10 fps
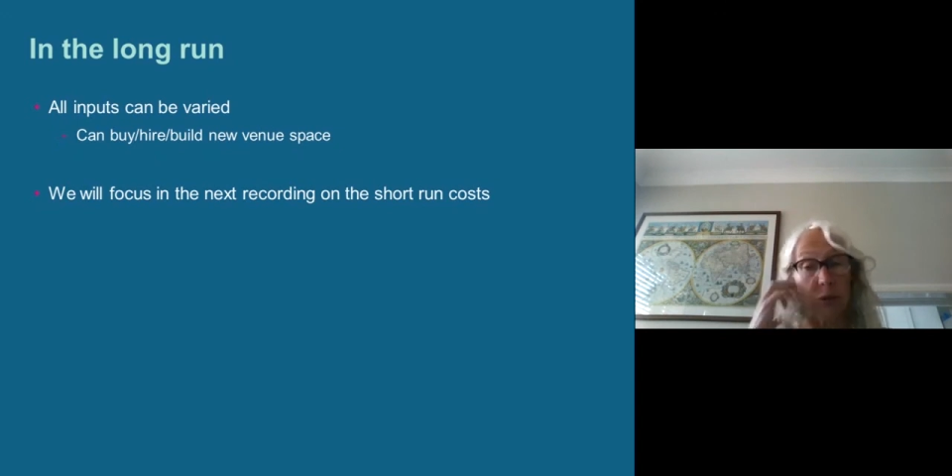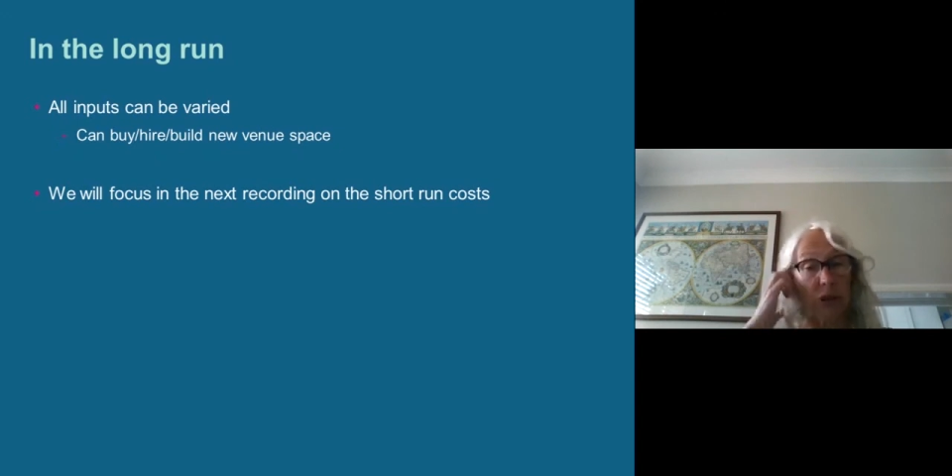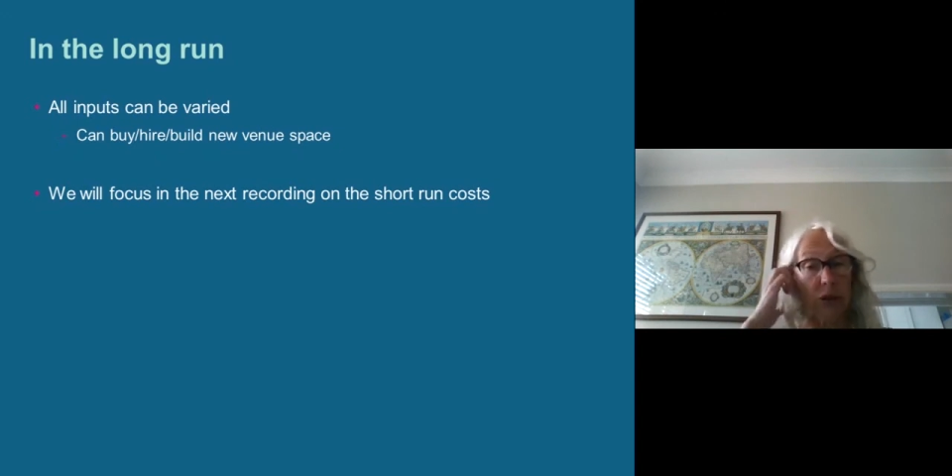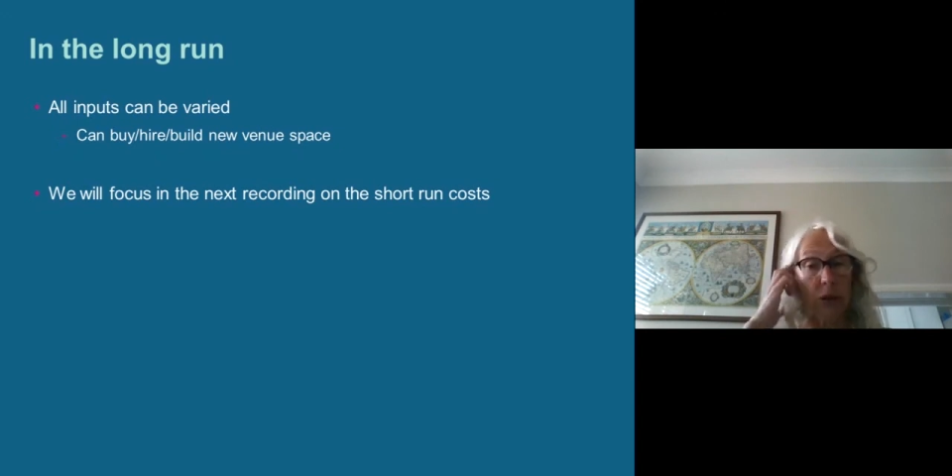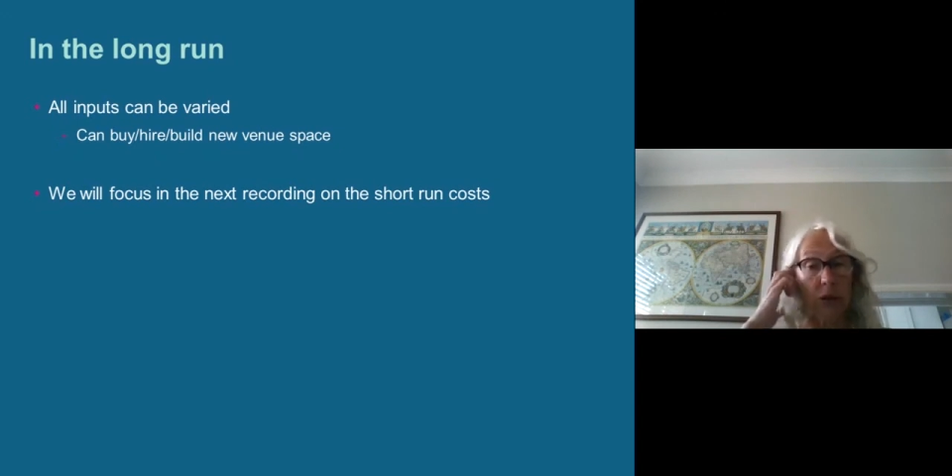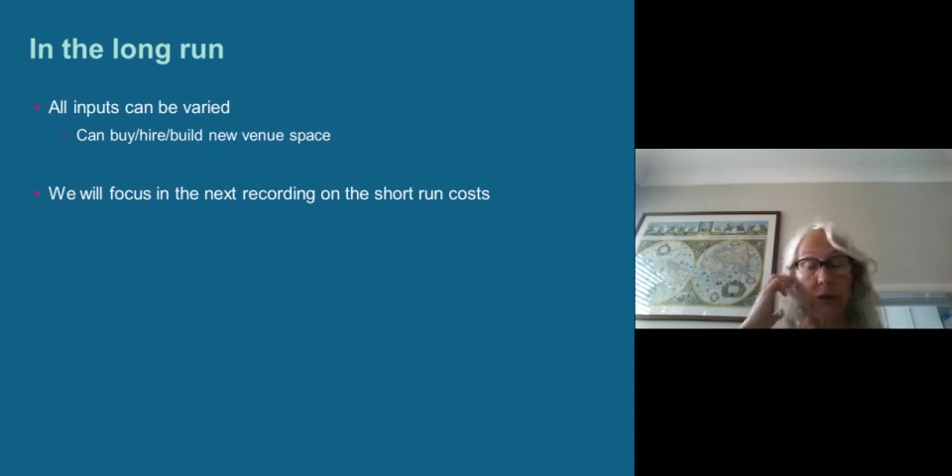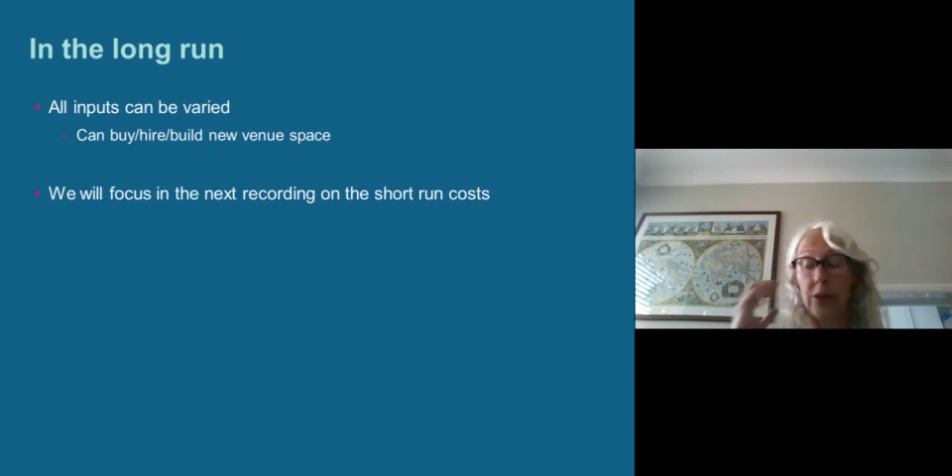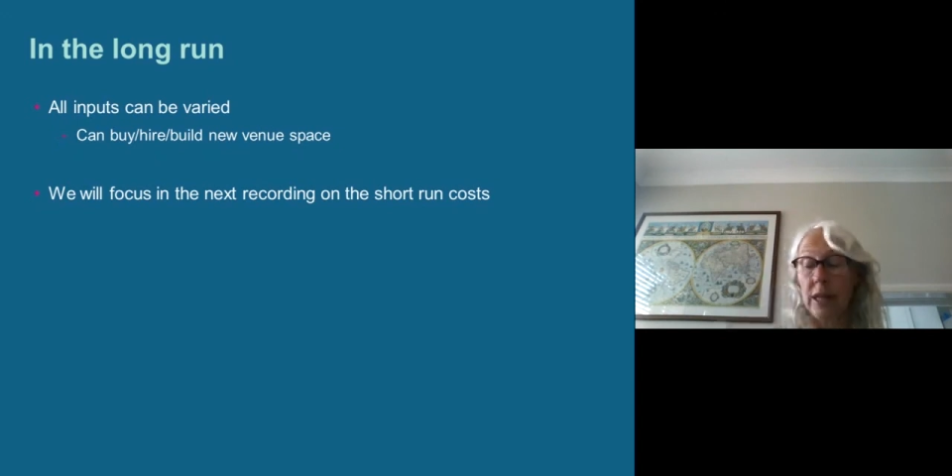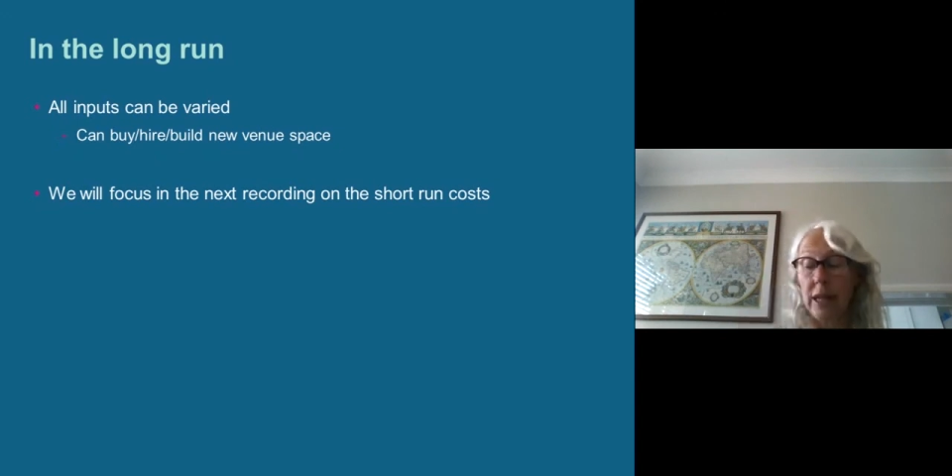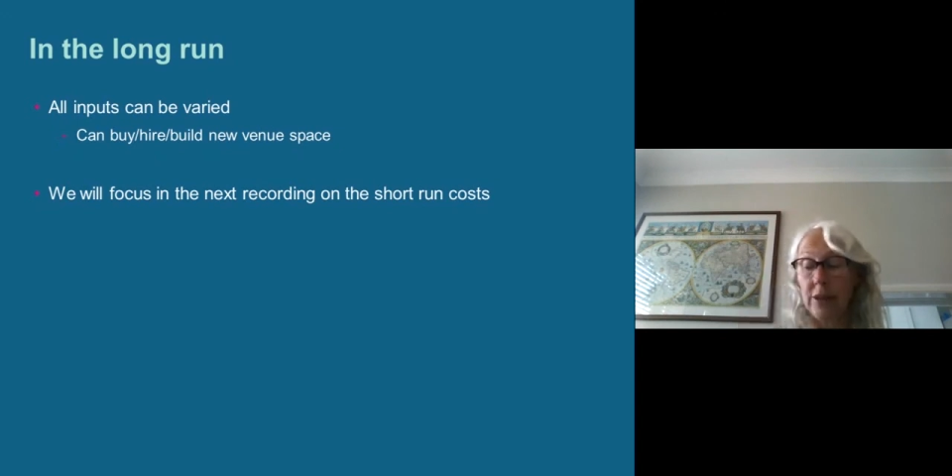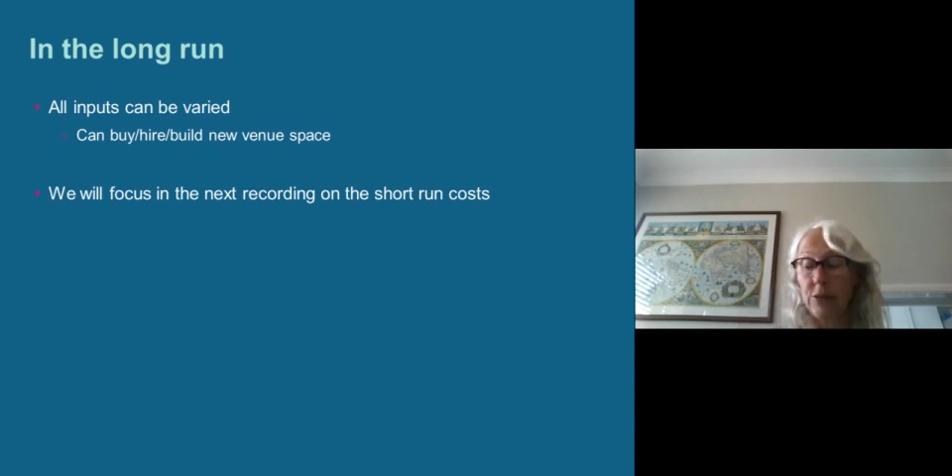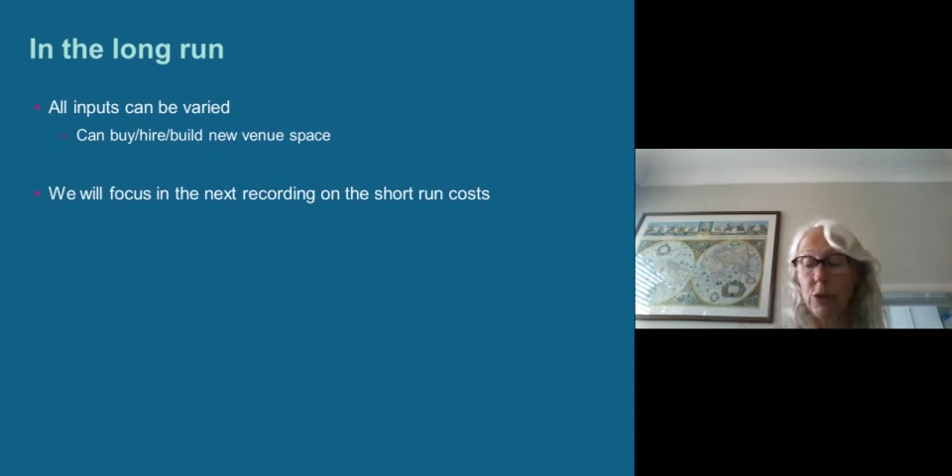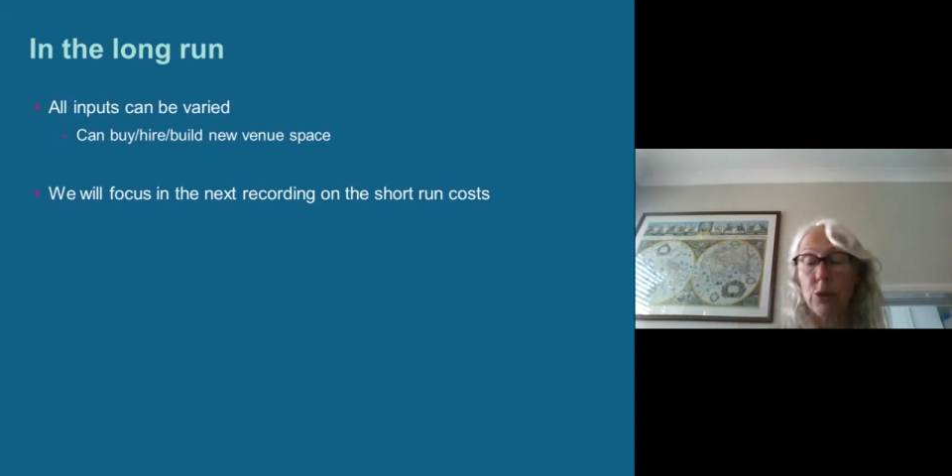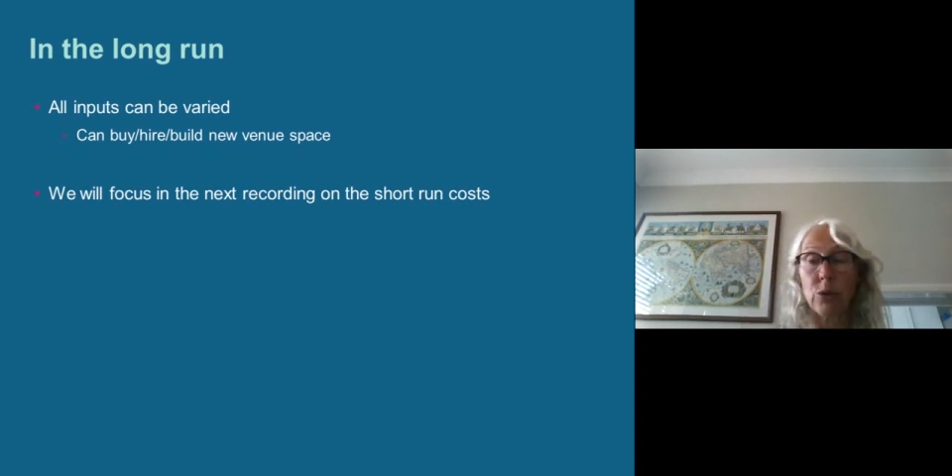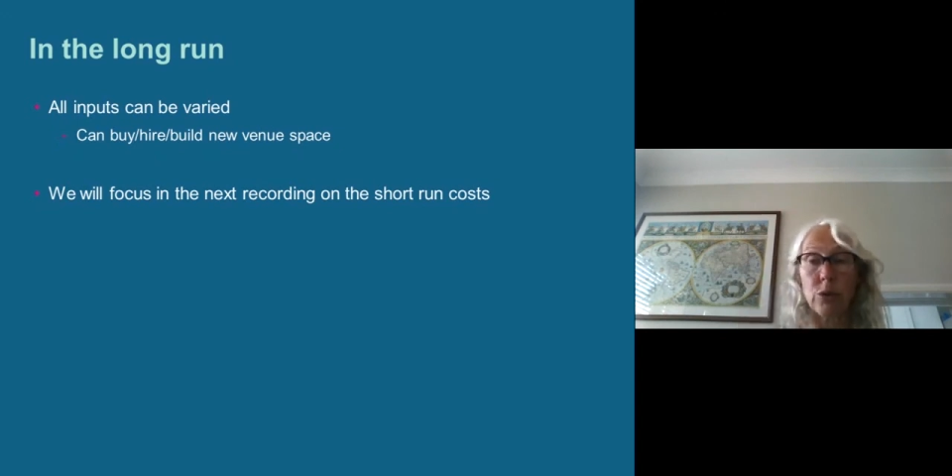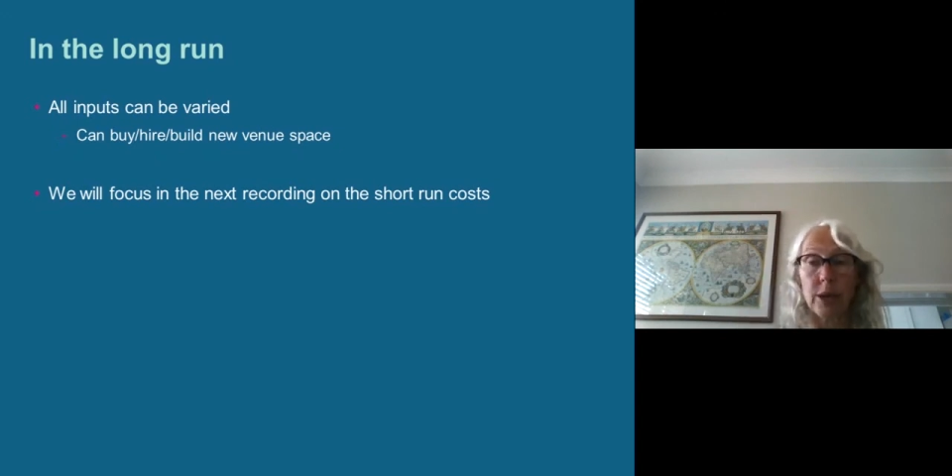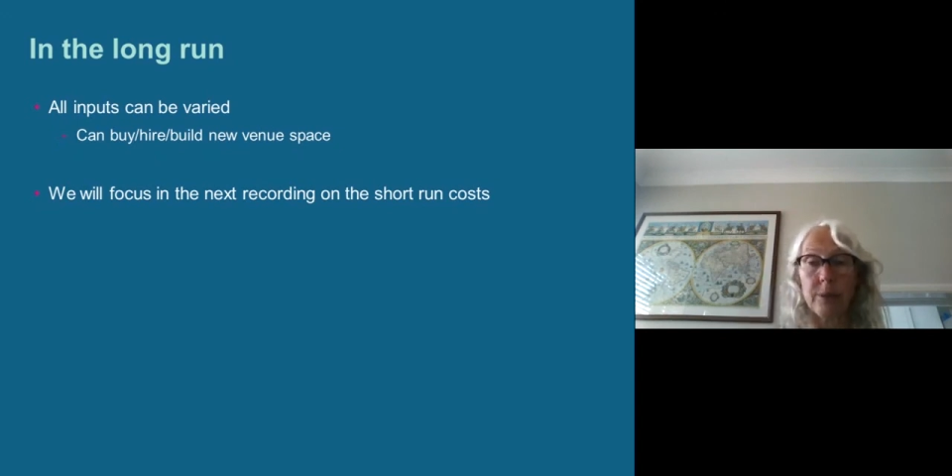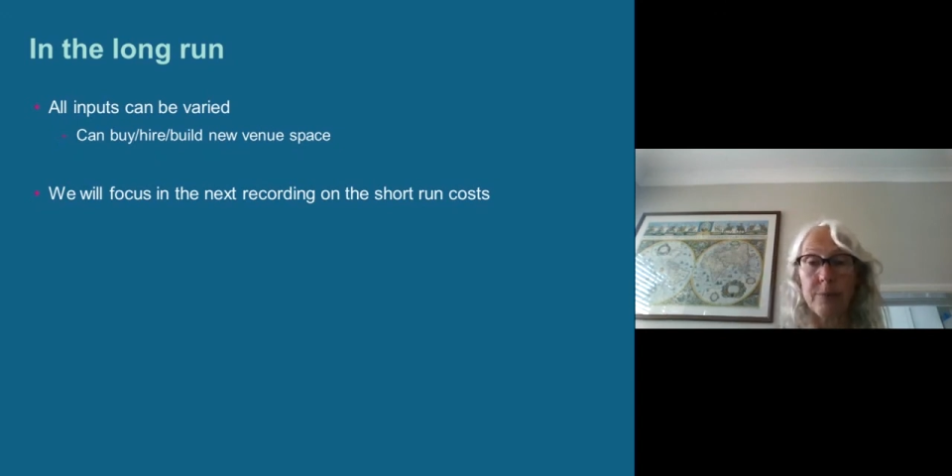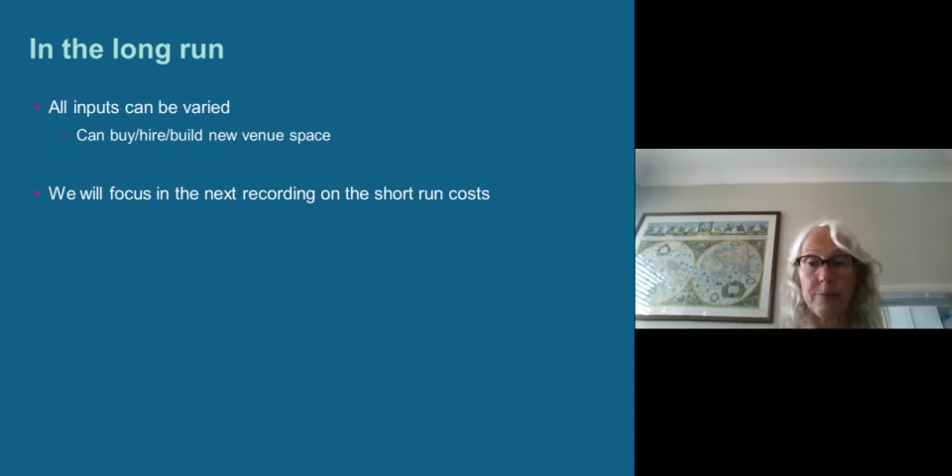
run costs in the next recording.